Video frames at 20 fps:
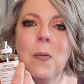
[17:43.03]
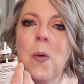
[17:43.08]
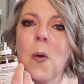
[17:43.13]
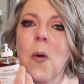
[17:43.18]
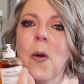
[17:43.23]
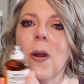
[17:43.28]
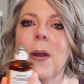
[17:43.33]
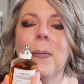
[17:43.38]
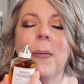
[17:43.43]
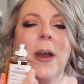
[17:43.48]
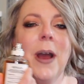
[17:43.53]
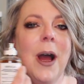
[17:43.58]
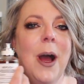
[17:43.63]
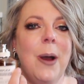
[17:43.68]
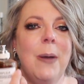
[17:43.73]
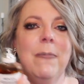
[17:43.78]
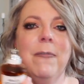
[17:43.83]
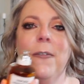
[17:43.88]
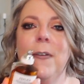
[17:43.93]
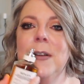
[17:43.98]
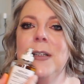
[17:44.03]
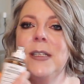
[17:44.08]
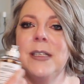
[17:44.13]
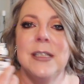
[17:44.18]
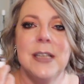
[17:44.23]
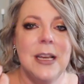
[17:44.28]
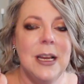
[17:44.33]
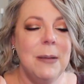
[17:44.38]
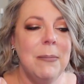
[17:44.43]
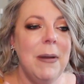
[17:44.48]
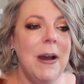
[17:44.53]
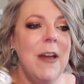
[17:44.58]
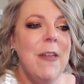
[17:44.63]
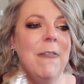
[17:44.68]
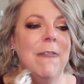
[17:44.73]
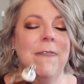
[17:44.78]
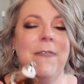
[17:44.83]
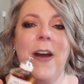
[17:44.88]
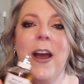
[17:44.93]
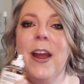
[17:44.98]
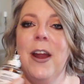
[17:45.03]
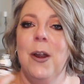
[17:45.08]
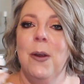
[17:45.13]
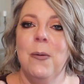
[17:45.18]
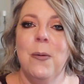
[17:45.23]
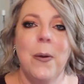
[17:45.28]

warm comfort, sitting by the fire,